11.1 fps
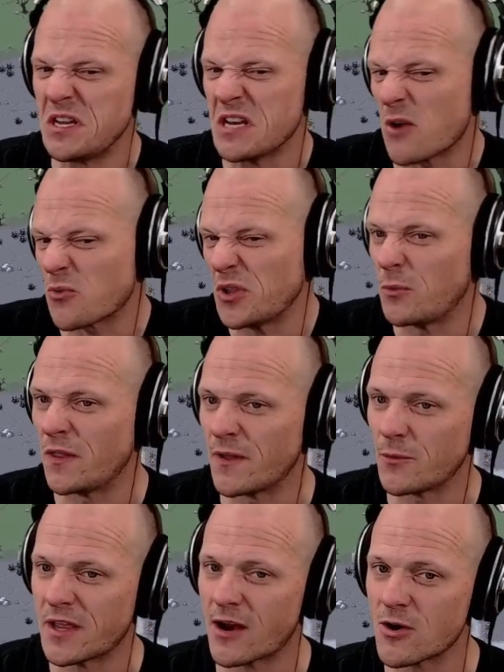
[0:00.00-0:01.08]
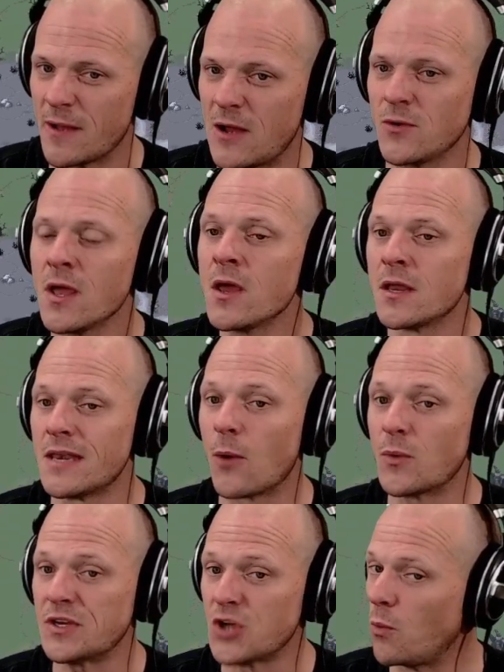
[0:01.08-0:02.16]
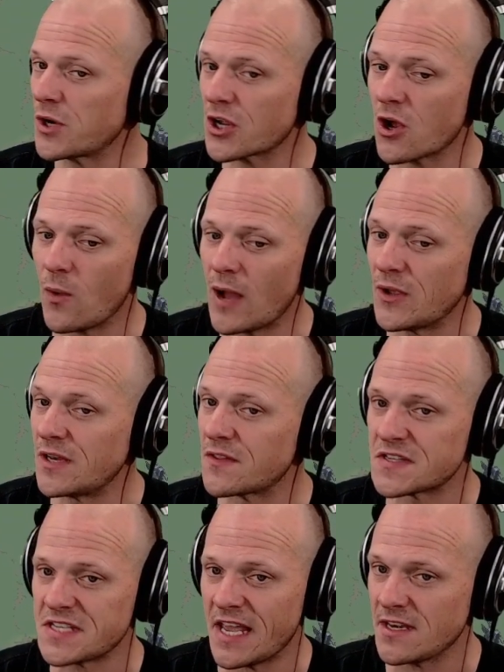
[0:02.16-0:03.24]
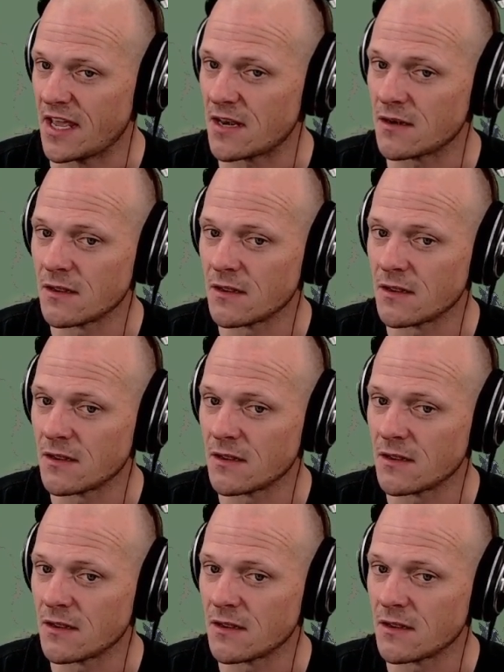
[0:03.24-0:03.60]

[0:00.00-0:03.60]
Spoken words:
Not really one that we care about. Now, we don't want to go out into the sand yet.